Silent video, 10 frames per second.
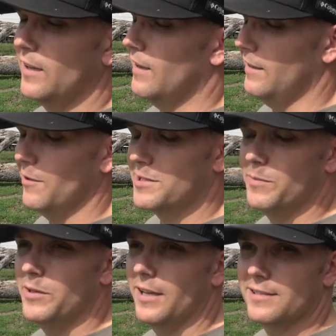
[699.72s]
I know some
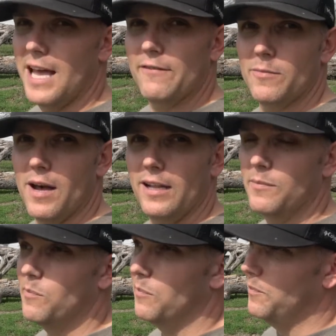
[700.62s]
of you guys laugh about it,
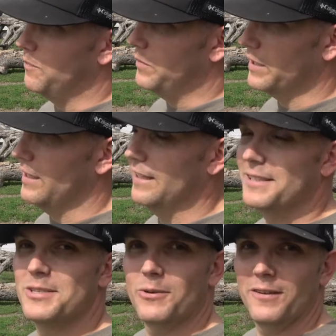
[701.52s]
but
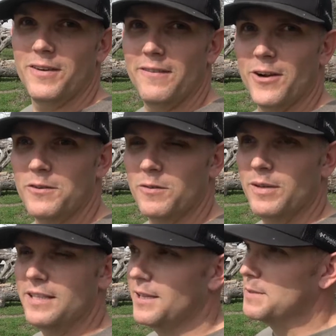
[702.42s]
again, 25 yards for
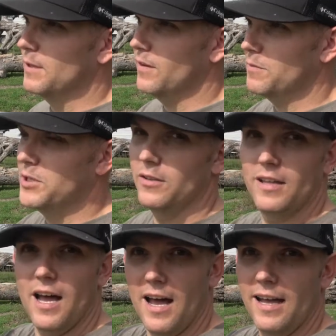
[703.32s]
me tells me if I'm shooting
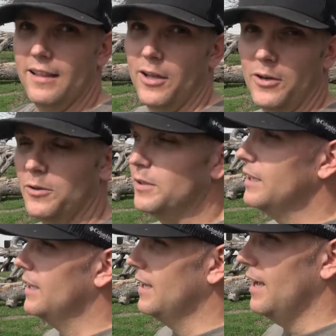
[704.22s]
high, low,
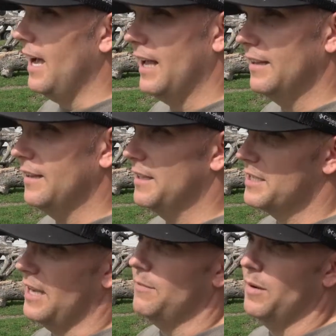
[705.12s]
and it's
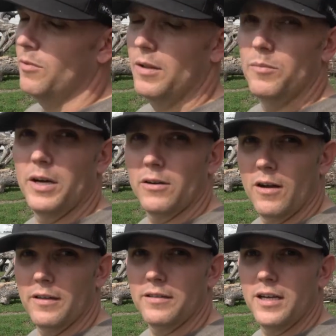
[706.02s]
kind of my bread and butter
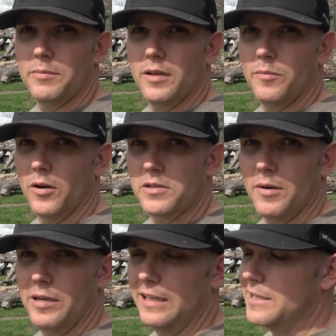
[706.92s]
on cupped up birds
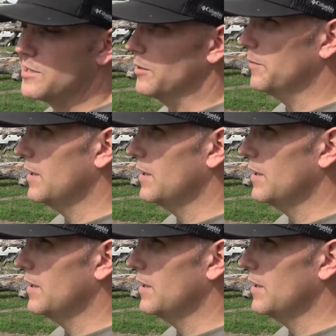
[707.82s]
coming in. So